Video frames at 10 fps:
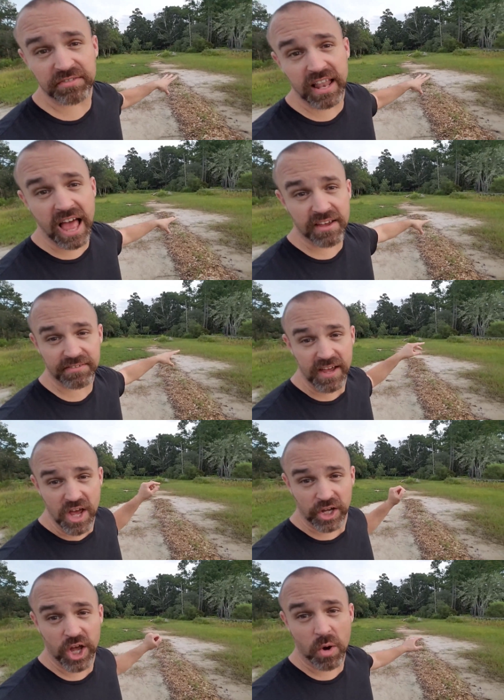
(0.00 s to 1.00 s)
of life
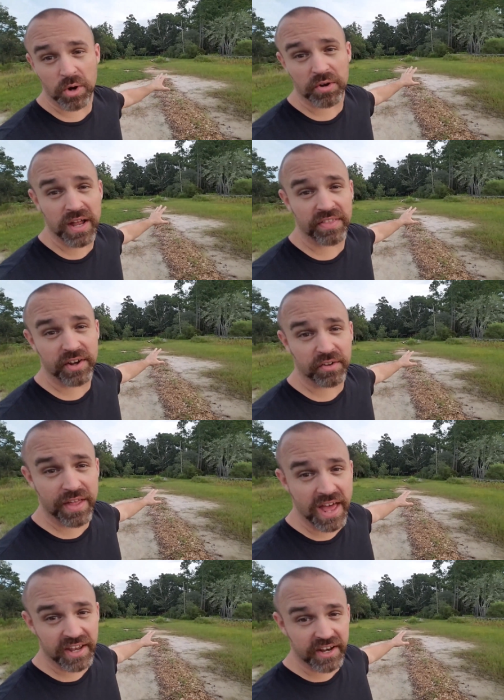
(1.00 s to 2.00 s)
going on down there on that